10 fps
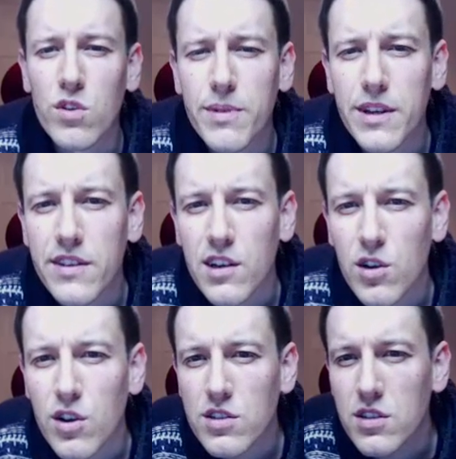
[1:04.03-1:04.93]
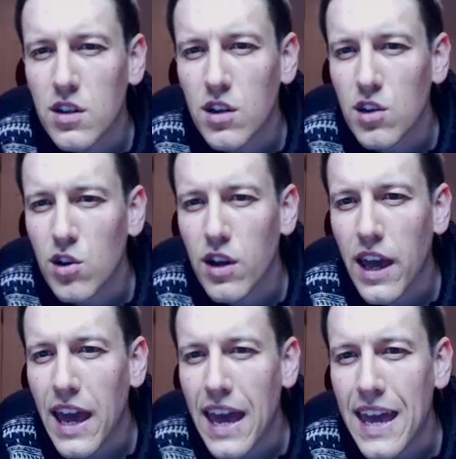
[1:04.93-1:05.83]
of my other logs are log
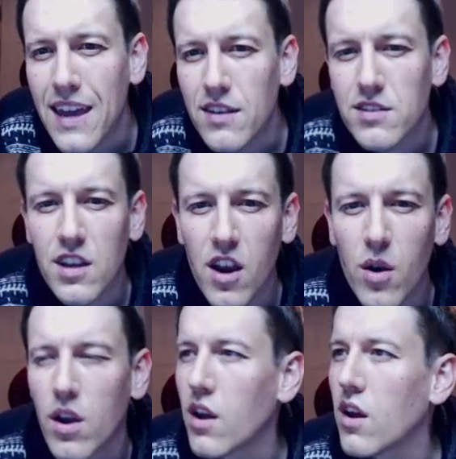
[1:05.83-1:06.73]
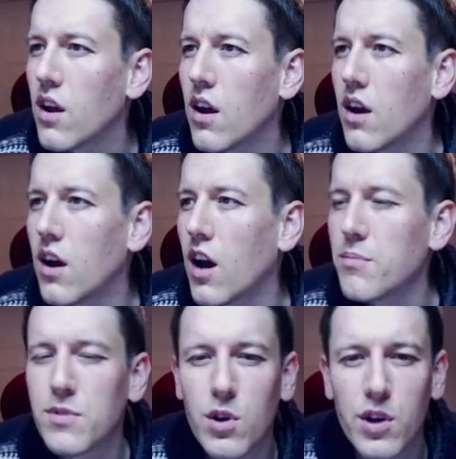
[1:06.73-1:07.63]
a, so uh,
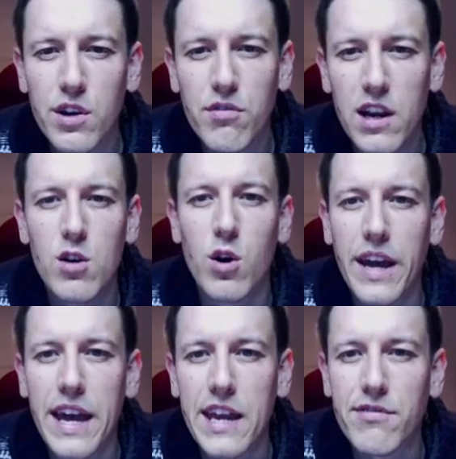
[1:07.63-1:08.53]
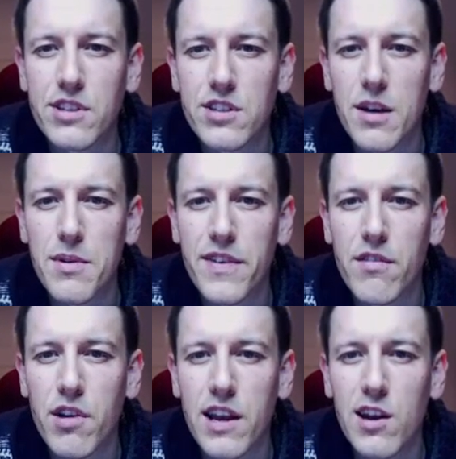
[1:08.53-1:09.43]
I'm not going to write log a every time. If I
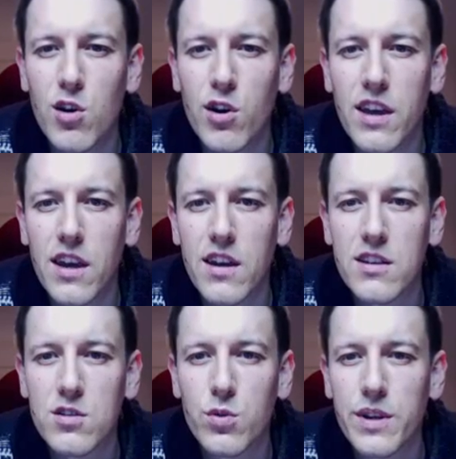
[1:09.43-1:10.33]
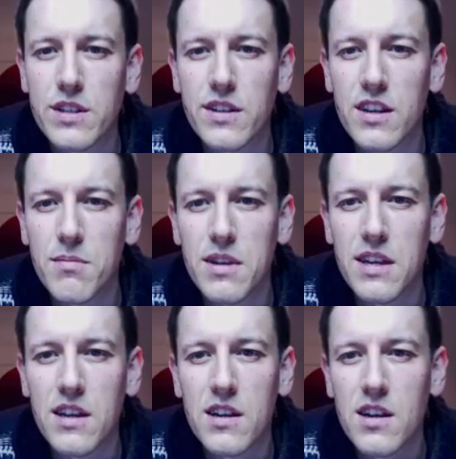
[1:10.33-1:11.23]
write log here, it's always going to
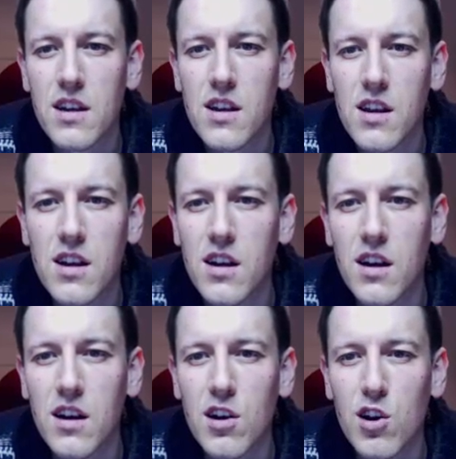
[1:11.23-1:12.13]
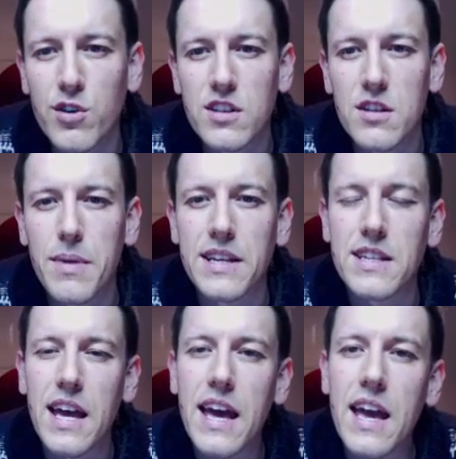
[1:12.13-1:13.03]
be uh, log to the
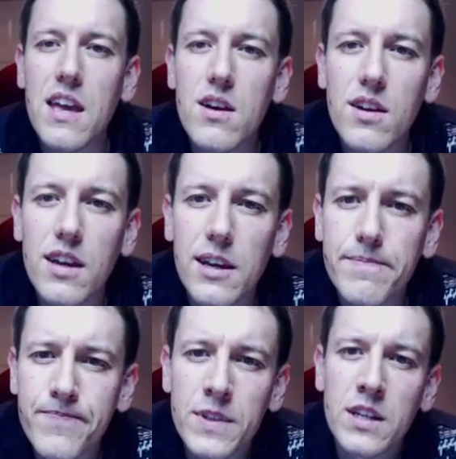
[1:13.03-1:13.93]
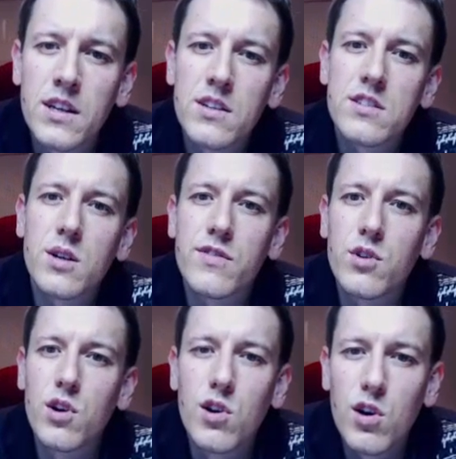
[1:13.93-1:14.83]
base a, okay? So I've
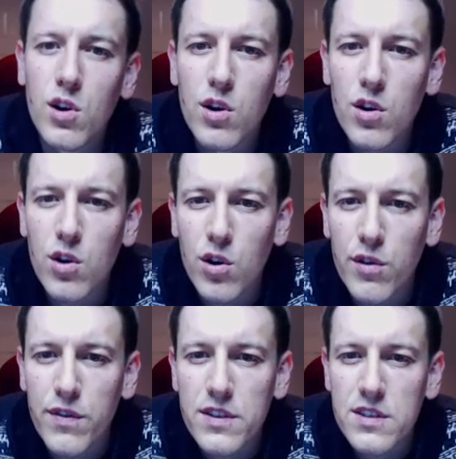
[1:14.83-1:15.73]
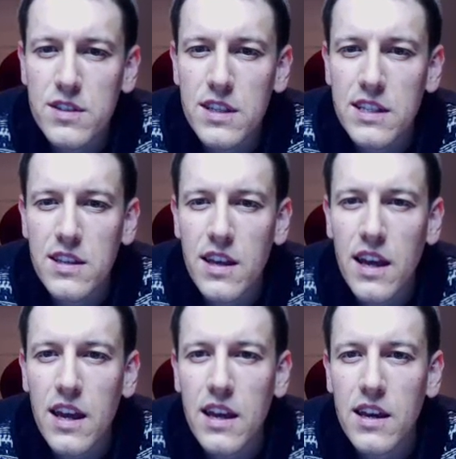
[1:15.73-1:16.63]
got log of c to
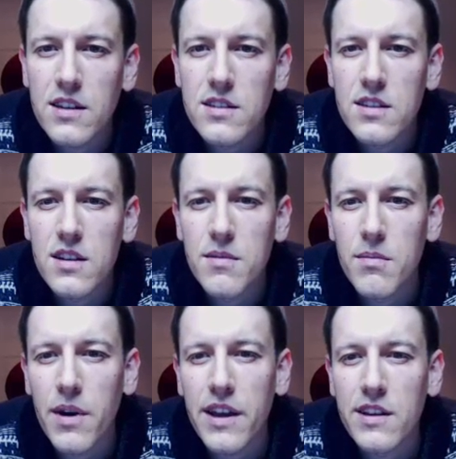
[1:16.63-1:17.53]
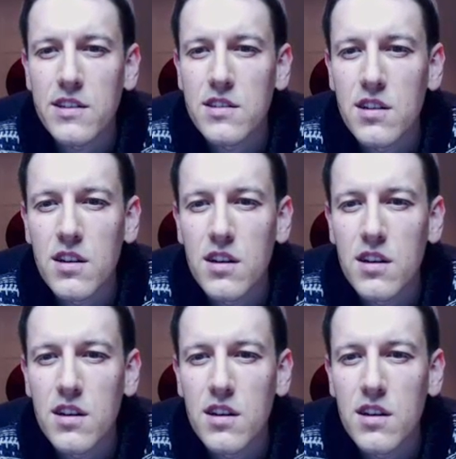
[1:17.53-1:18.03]
the x minus